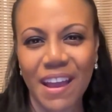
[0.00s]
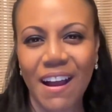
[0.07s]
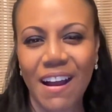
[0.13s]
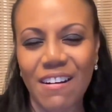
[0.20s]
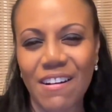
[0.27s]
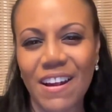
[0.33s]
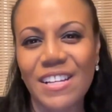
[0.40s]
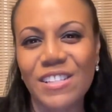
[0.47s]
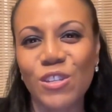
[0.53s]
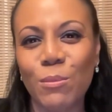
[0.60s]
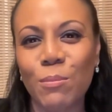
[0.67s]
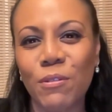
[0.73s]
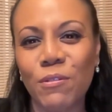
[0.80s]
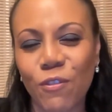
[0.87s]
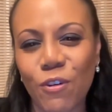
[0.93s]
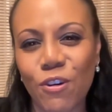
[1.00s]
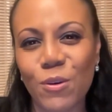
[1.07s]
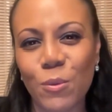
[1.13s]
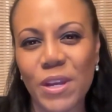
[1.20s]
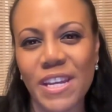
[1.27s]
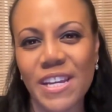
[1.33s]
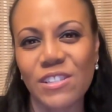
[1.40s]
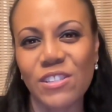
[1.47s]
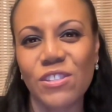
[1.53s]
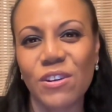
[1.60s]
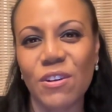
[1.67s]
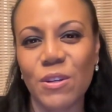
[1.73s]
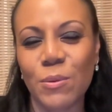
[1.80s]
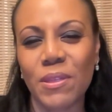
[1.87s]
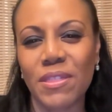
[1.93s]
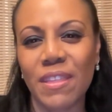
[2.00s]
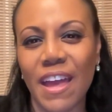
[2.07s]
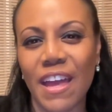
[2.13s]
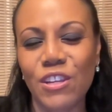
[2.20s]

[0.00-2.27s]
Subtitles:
All right, so before we get started with that,